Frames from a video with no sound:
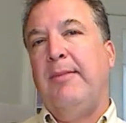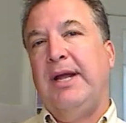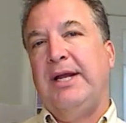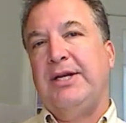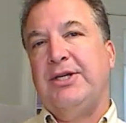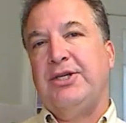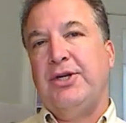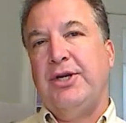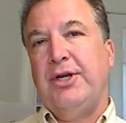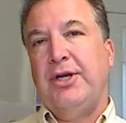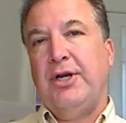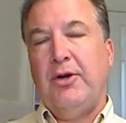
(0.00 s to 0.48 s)

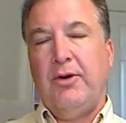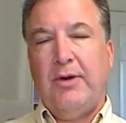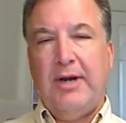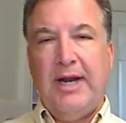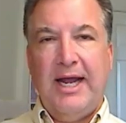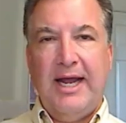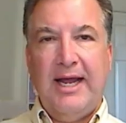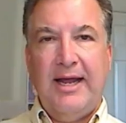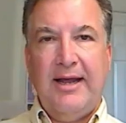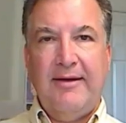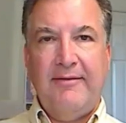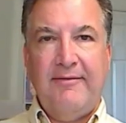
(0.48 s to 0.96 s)
Make sure you
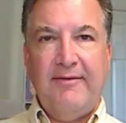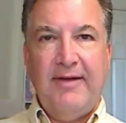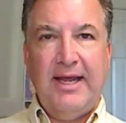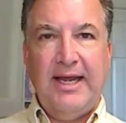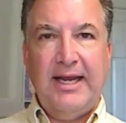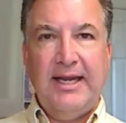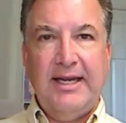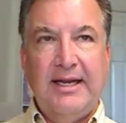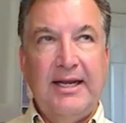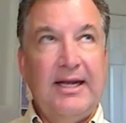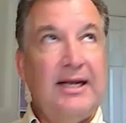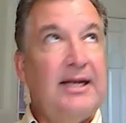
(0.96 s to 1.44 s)
don't
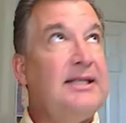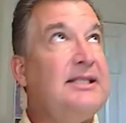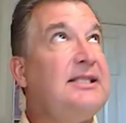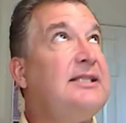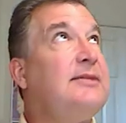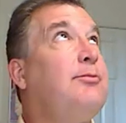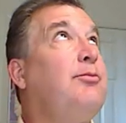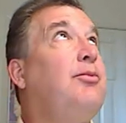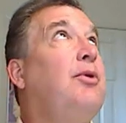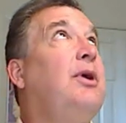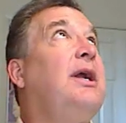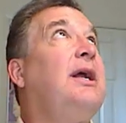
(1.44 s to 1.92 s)
have
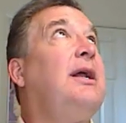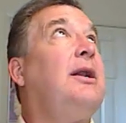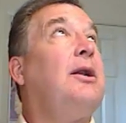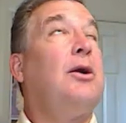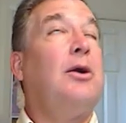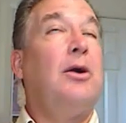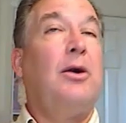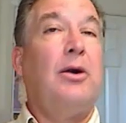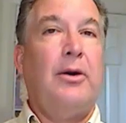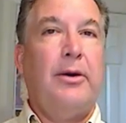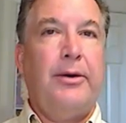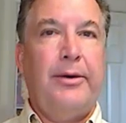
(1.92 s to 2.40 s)
a
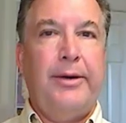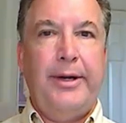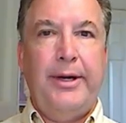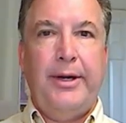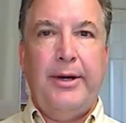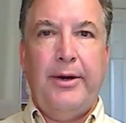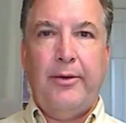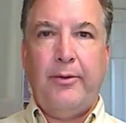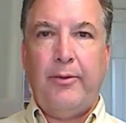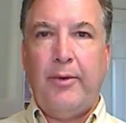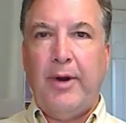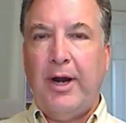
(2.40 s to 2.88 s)

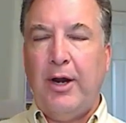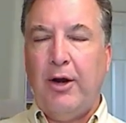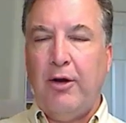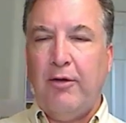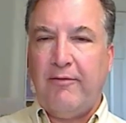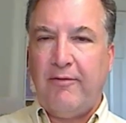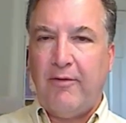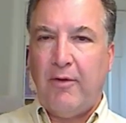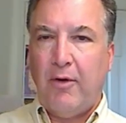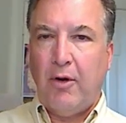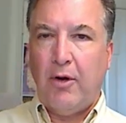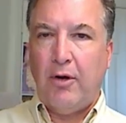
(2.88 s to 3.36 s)
sprinkler
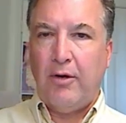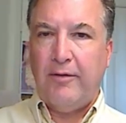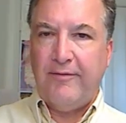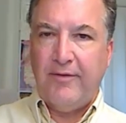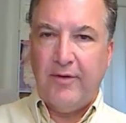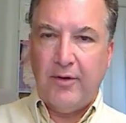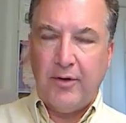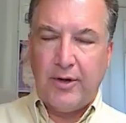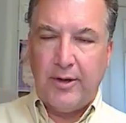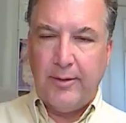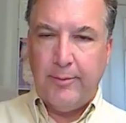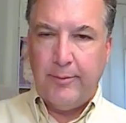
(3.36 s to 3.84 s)
right over
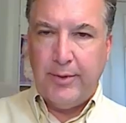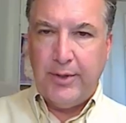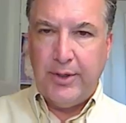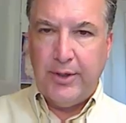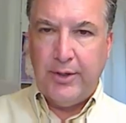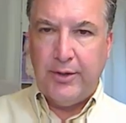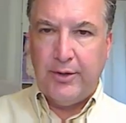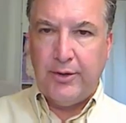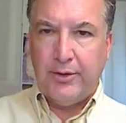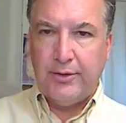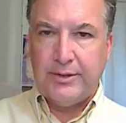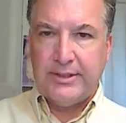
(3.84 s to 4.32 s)
all of your
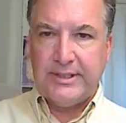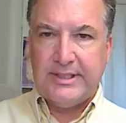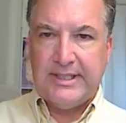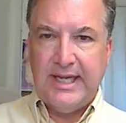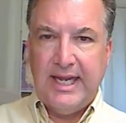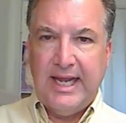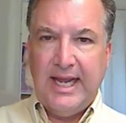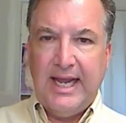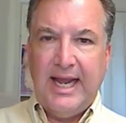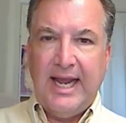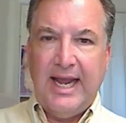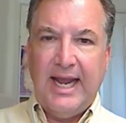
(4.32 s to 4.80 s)

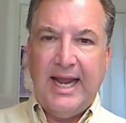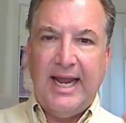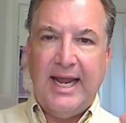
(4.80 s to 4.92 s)
computers.